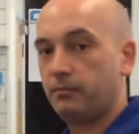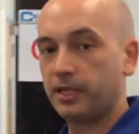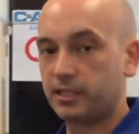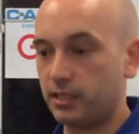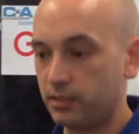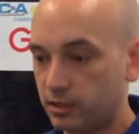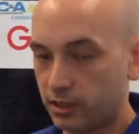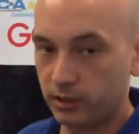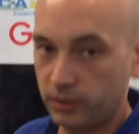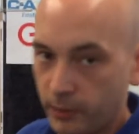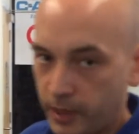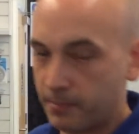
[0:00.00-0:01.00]
best thing to
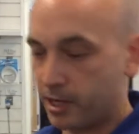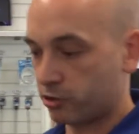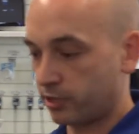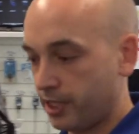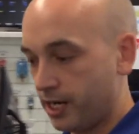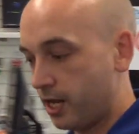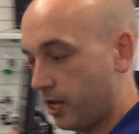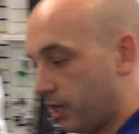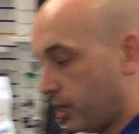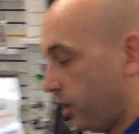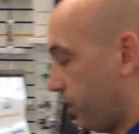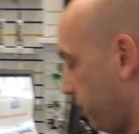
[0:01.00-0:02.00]
do when measuring
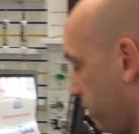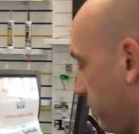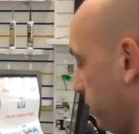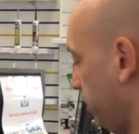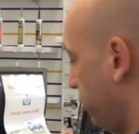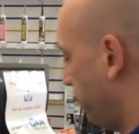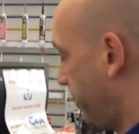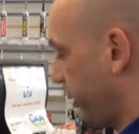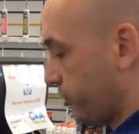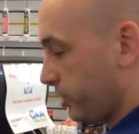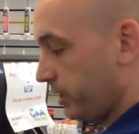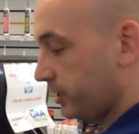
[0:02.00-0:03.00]
your
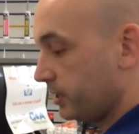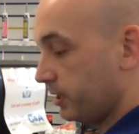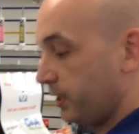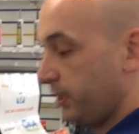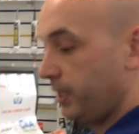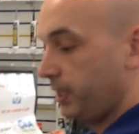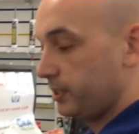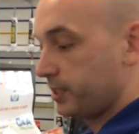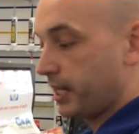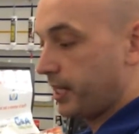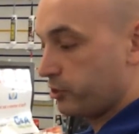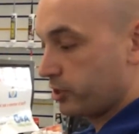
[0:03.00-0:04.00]
pitches is
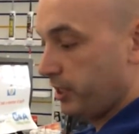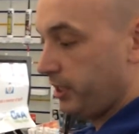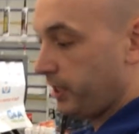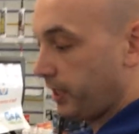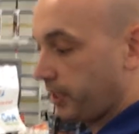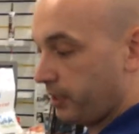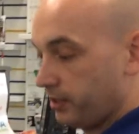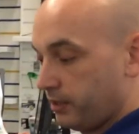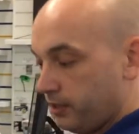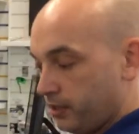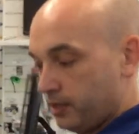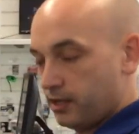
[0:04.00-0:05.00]
to actually get
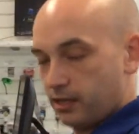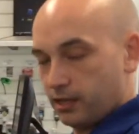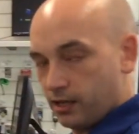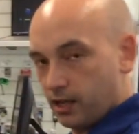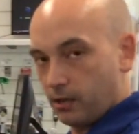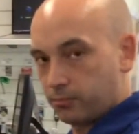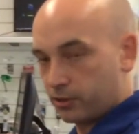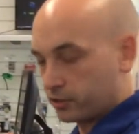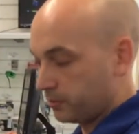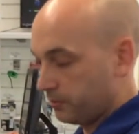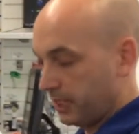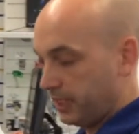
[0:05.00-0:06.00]

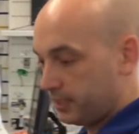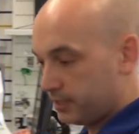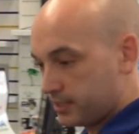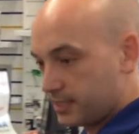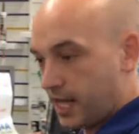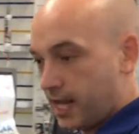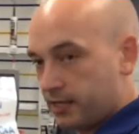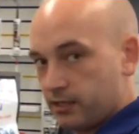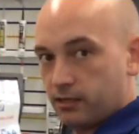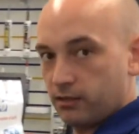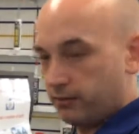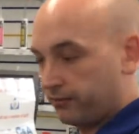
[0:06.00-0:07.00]
approximately
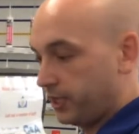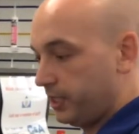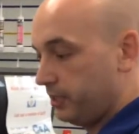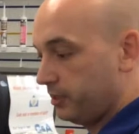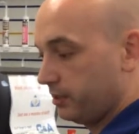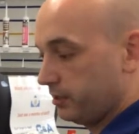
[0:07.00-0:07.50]
10 of the